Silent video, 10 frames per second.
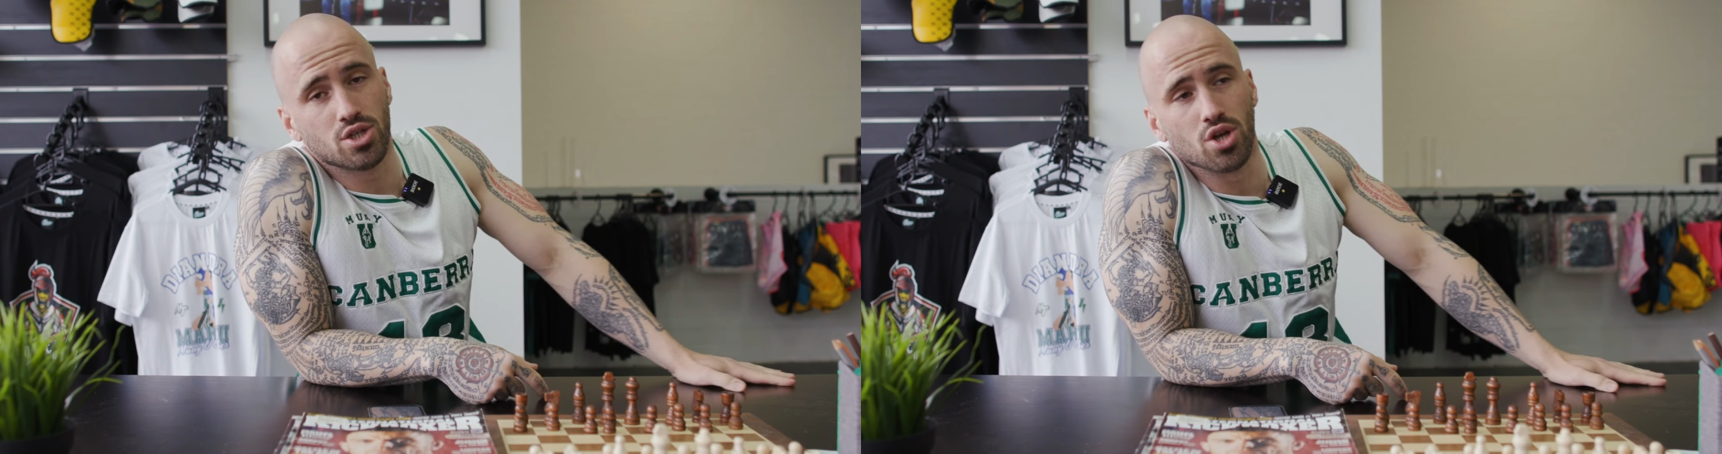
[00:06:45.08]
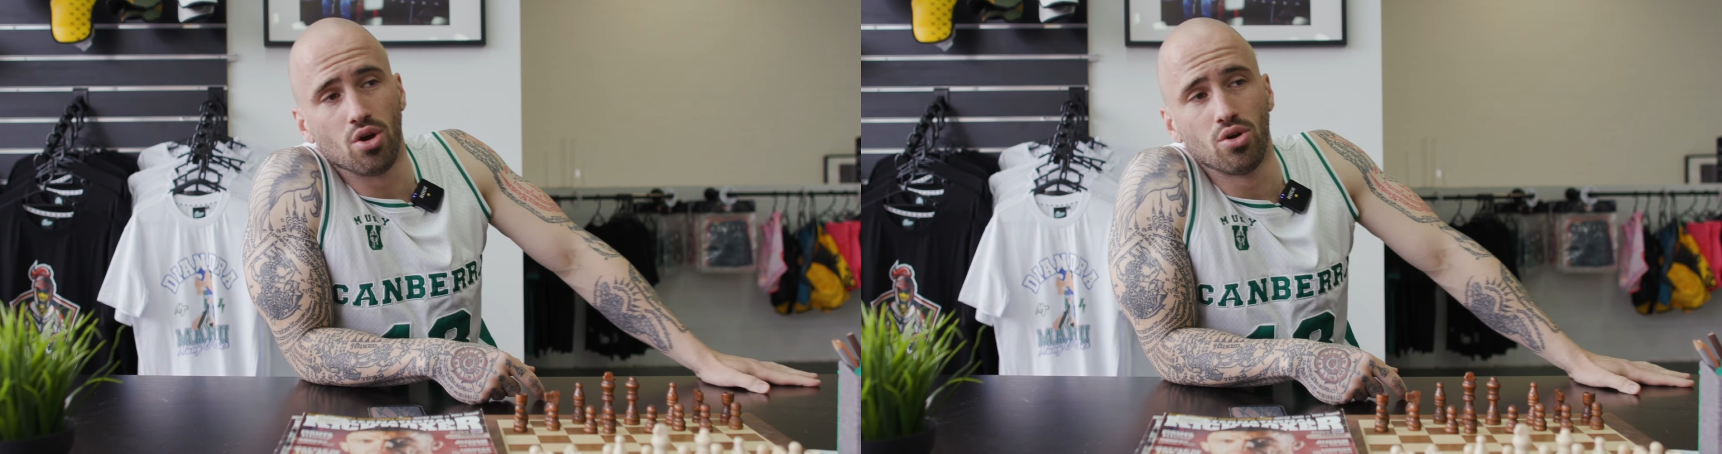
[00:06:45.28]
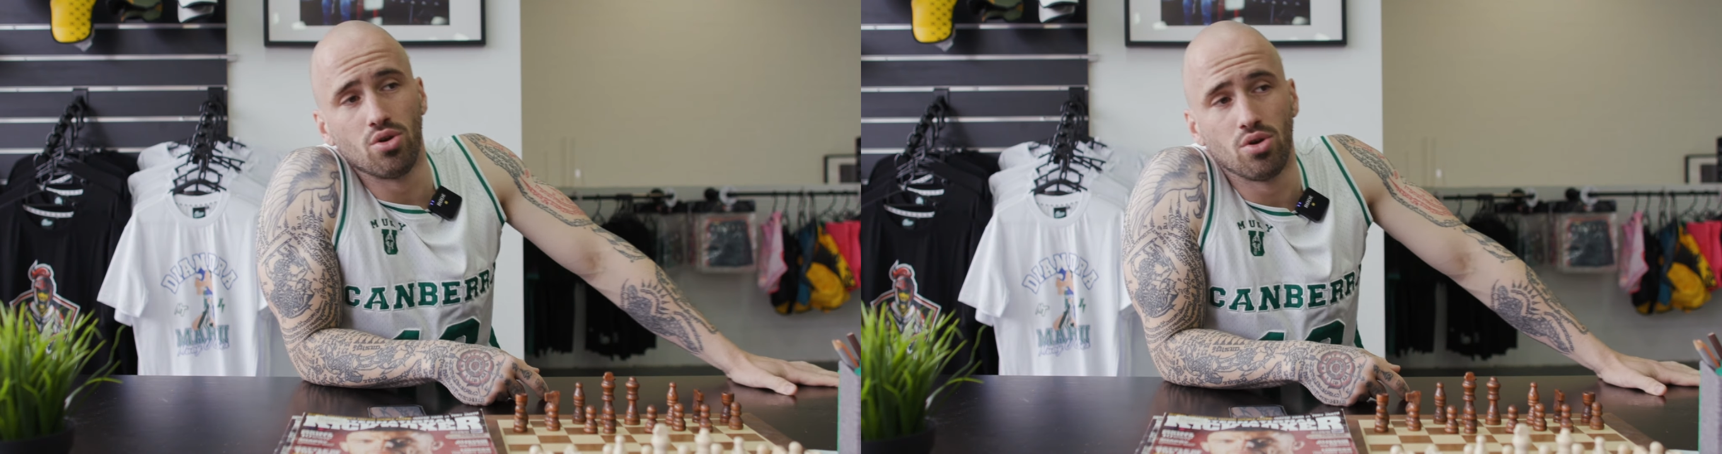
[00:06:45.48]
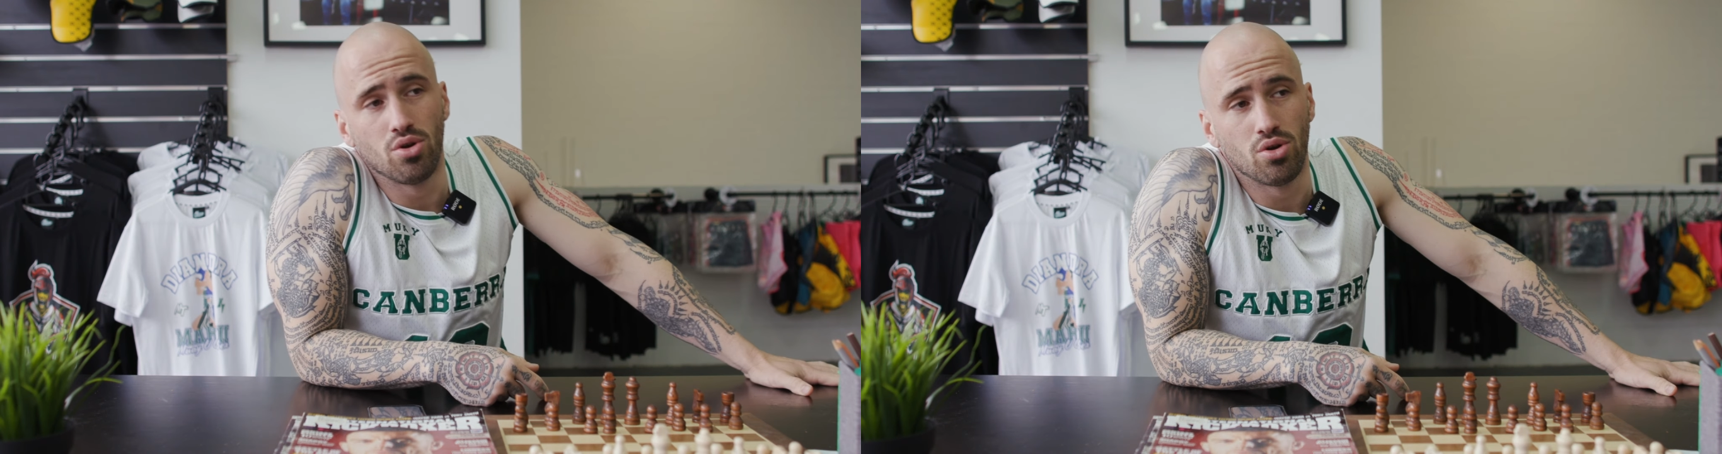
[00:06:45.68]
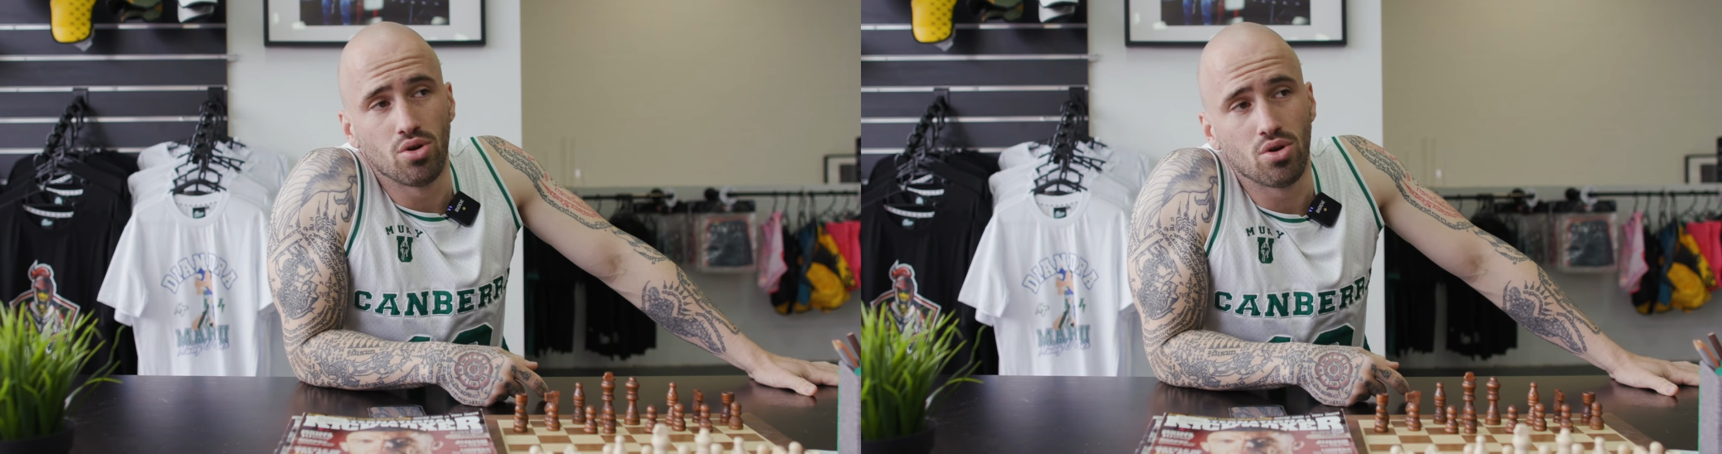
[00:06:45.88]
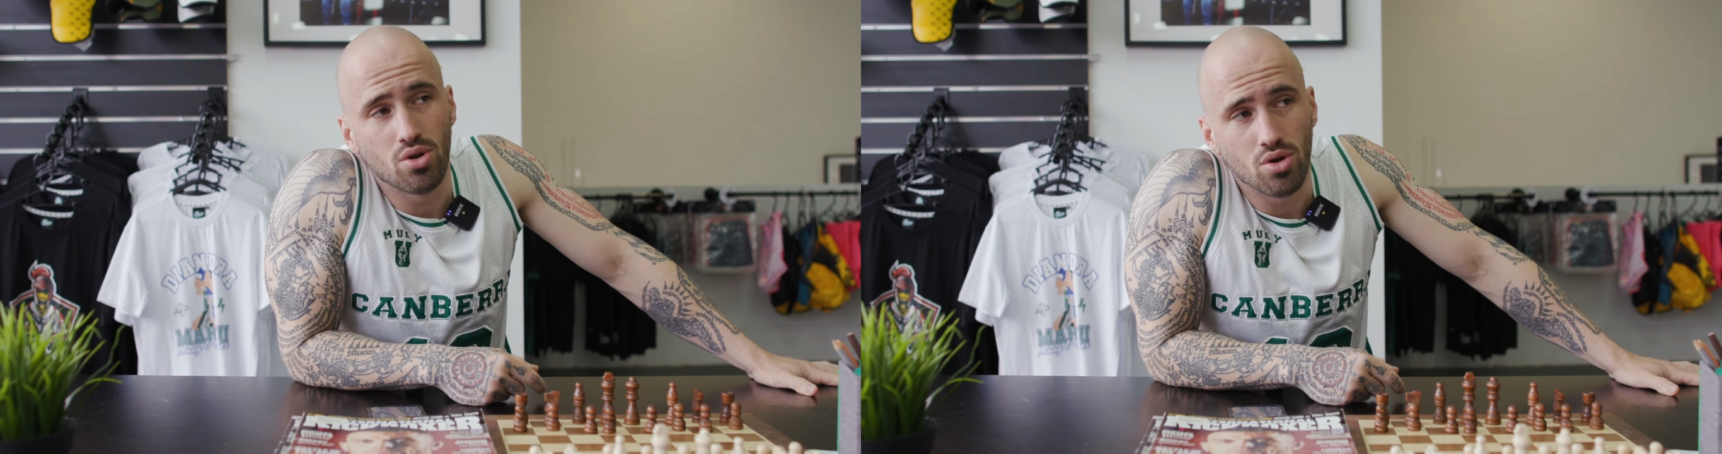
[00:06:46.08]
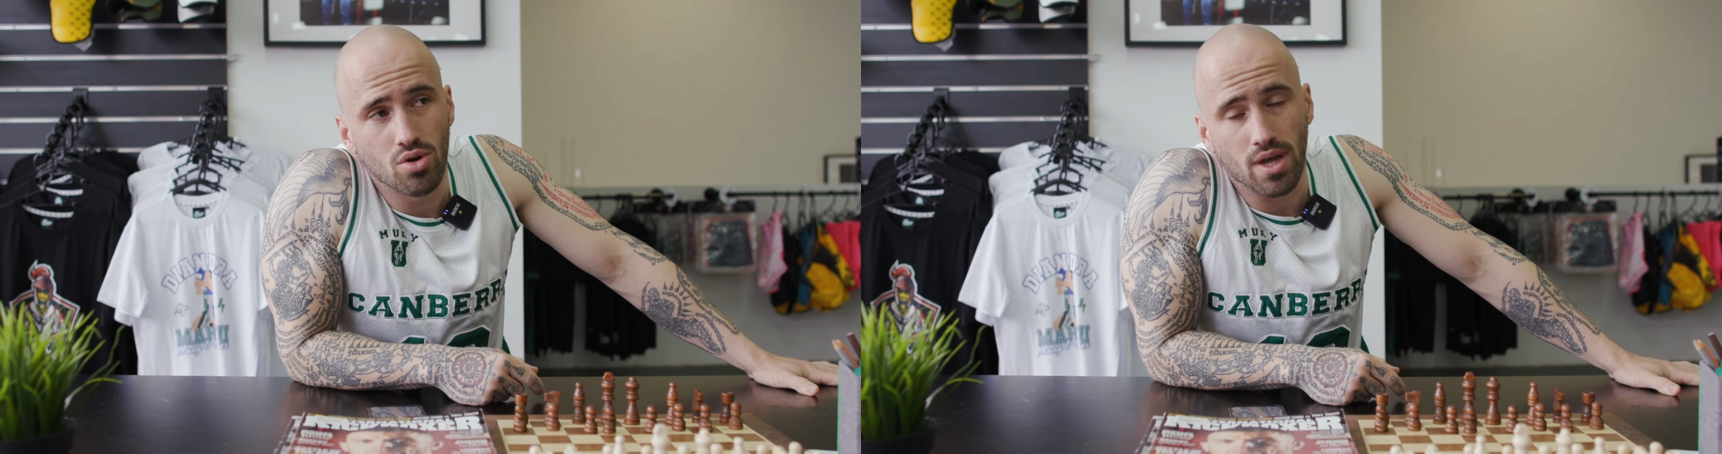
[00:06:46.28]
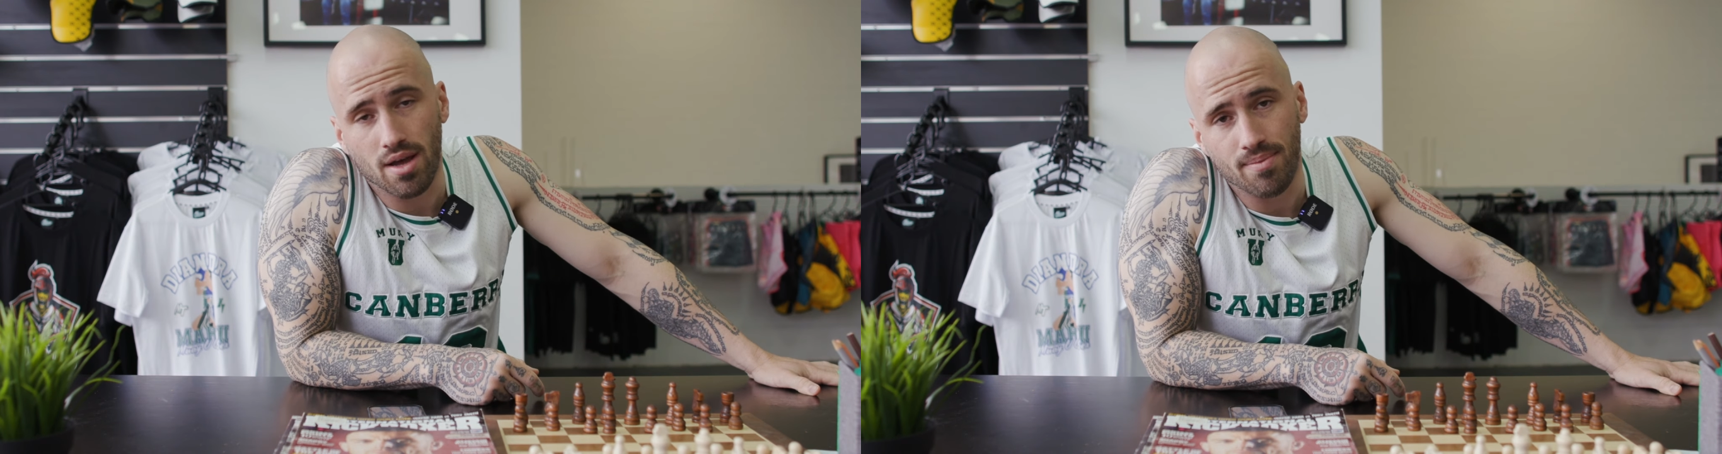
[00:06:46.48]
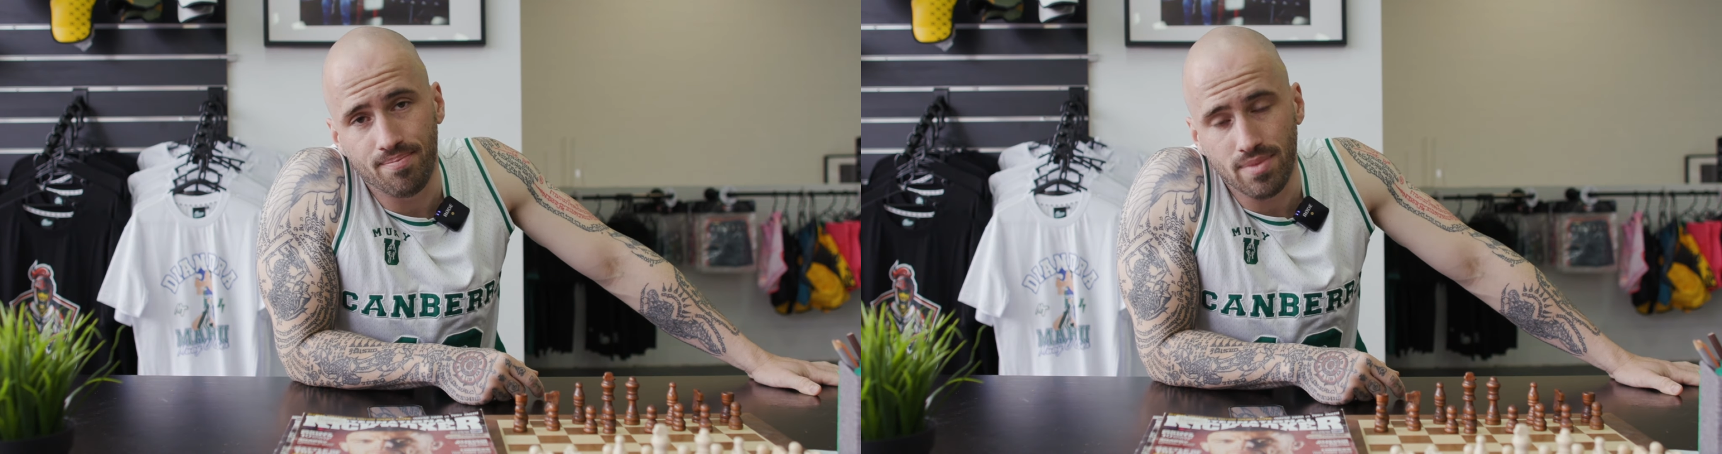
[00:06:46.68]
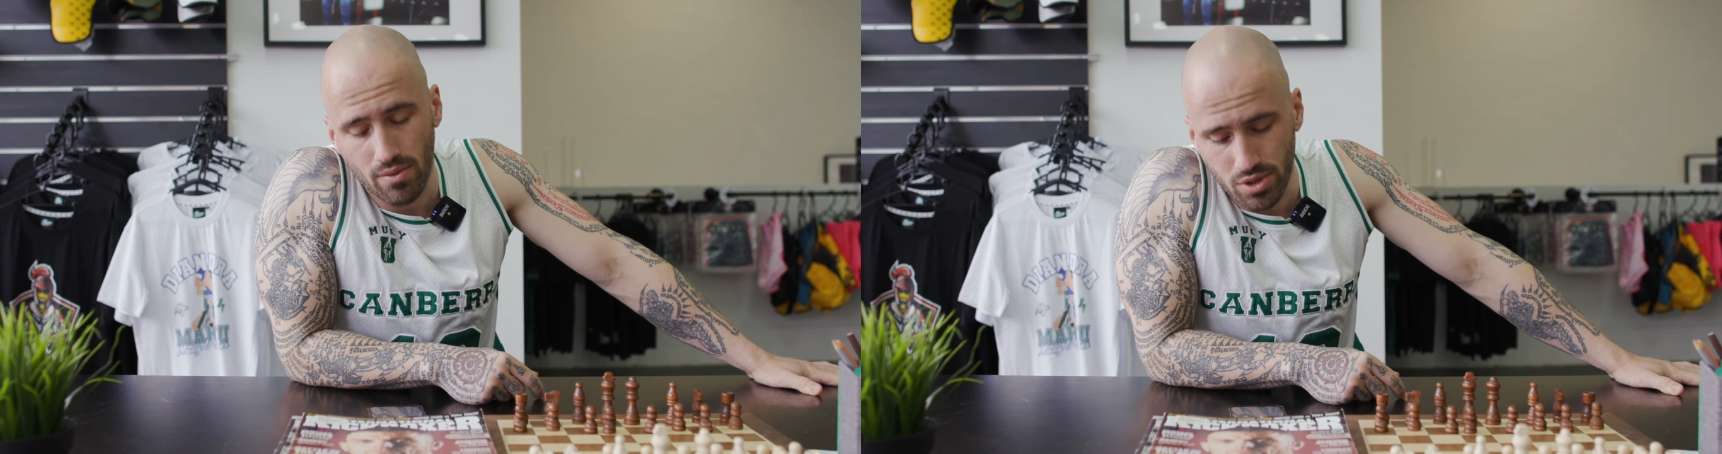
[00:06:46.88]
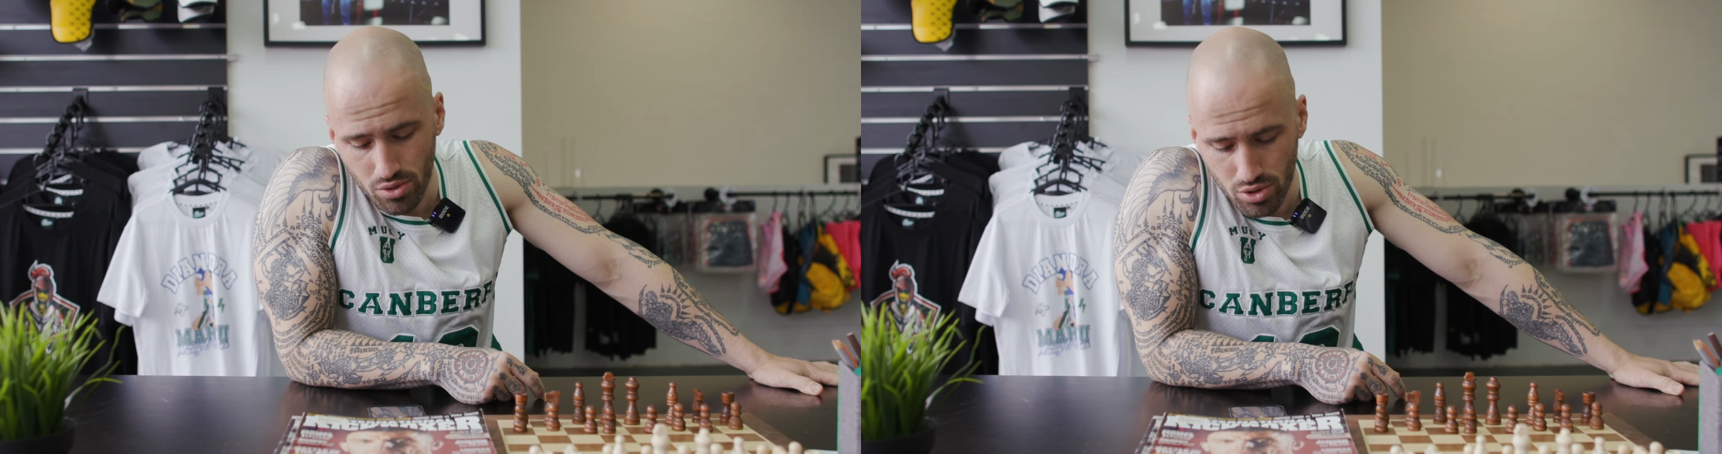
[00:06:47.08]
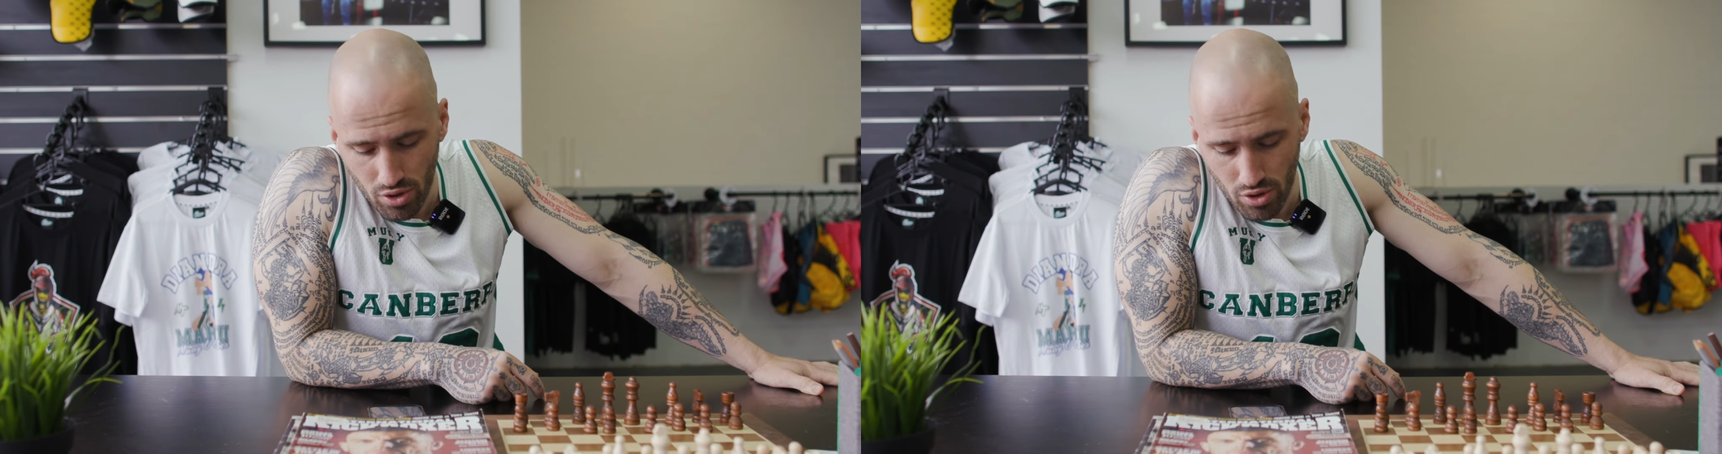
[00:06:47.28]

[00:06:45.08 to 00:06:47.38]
So yeah, that was good.